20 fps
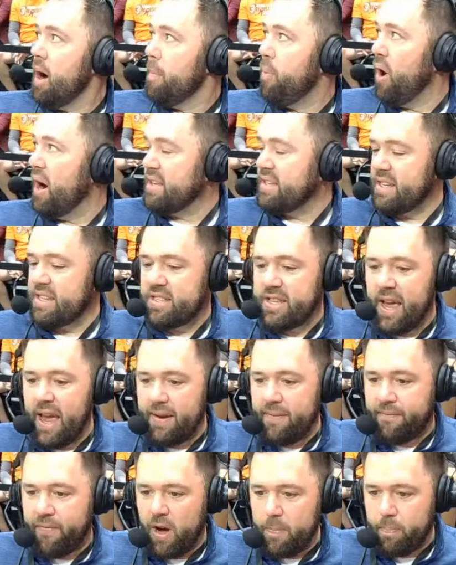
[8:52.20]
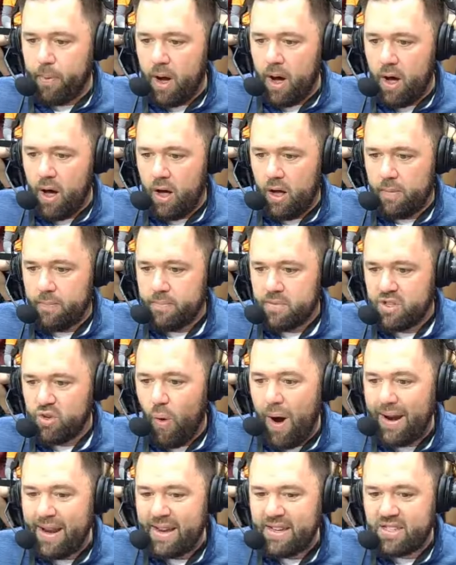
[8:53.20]
Boise State football,
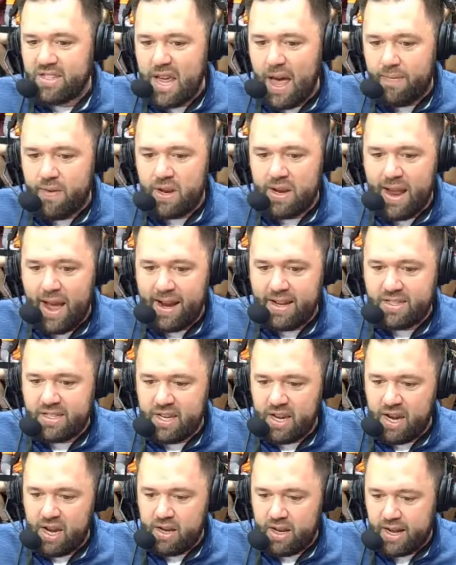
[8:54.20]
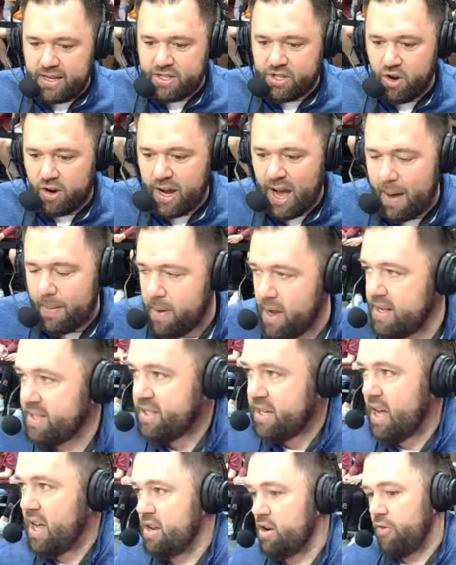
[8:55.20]
27-19. Get your
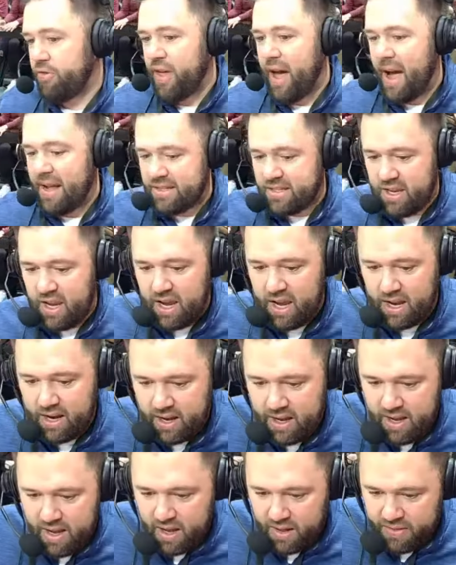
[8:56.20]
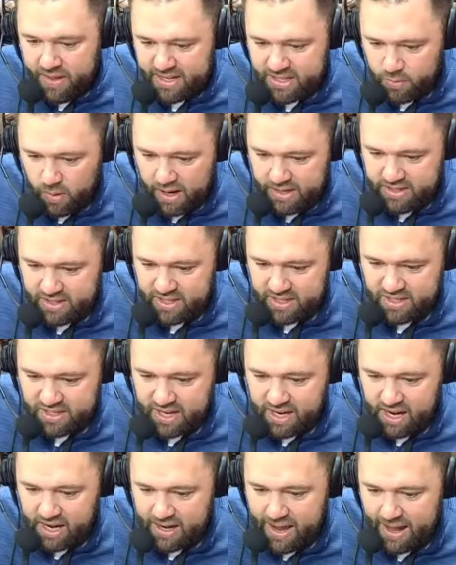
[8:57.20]
comments in, your thoughts in. This was the
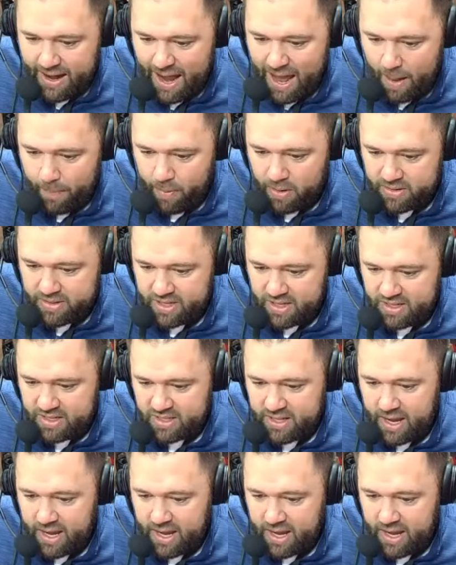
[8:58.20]
scene at Albertson